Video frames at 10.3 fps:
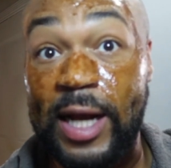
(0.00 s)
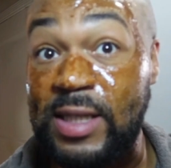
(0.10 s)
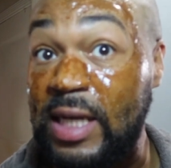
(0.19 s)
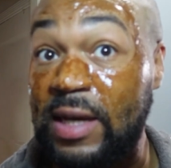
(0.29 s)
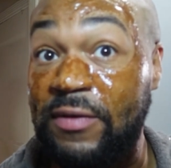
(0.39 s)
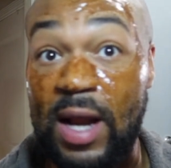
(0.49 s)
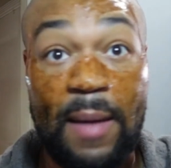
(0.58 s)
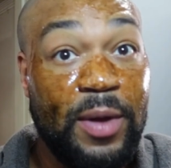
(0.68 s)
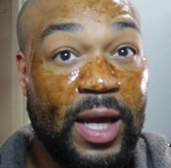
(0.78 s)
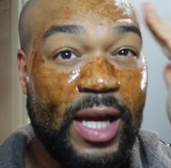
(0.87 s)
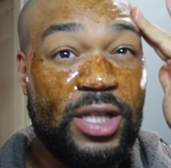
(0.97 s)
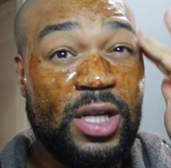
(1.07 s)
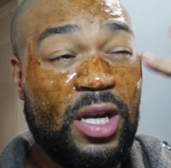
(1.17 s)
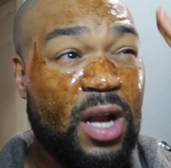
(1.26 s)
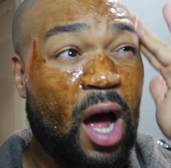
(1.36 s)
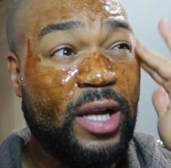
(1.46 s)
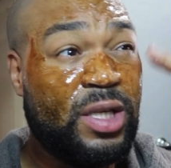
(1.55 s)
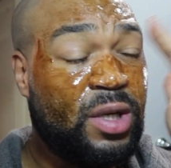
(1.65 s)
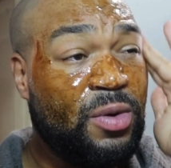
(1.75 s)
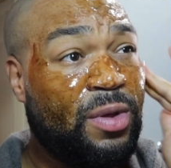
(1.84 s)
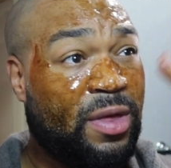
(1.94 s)
Nice even application, not
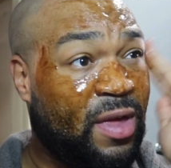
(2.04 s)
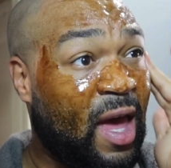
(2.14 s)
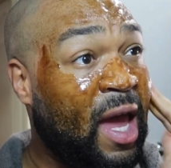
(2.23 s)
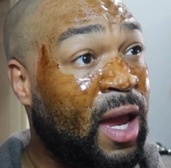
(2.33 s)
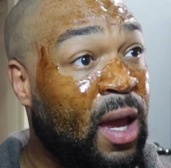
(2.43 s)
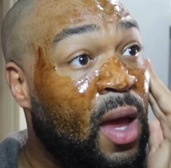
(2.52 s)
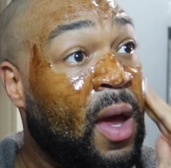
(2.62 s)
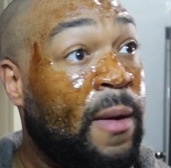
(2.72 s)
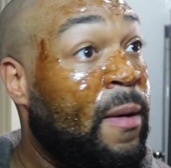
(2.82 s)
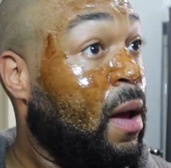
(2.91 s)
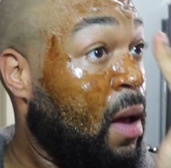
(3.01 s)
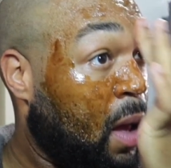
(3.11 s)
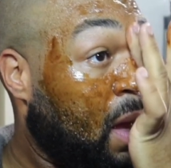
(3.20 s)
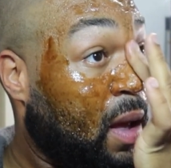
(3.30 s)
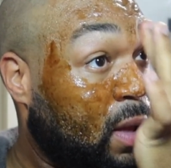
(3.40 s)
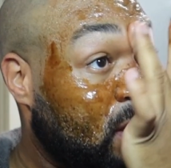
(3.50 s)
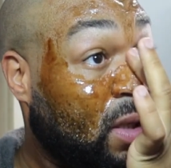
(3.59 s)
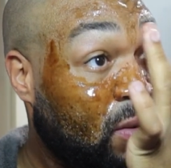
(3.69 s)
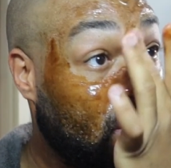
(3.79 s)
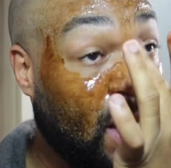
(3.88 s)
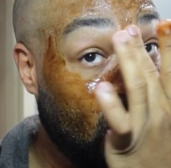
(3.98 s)
too thick. Let's
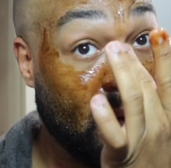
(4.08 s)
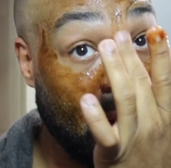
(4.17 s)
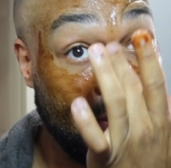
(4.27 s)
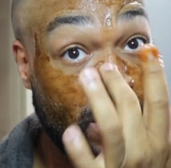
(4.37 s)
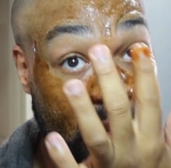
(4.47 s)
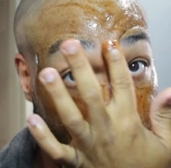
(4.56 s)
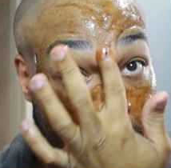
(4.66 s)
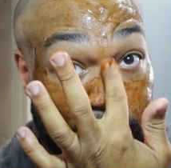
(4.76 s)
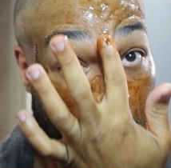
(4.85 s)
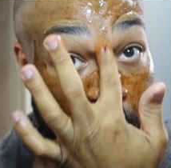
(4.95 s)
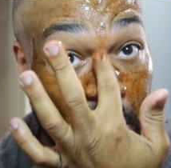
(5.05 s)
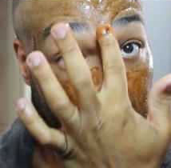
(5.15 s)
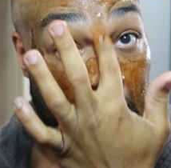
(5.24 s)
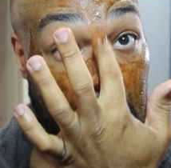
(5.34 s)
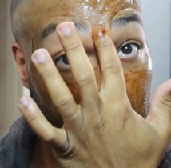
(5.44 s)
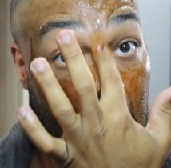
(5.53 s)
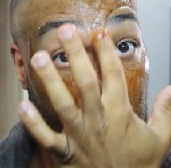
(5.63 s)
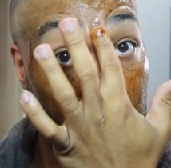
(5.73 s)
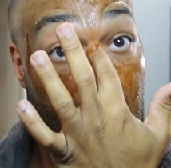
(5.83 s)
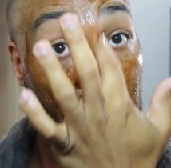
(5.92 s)
go. I missed a spot right here.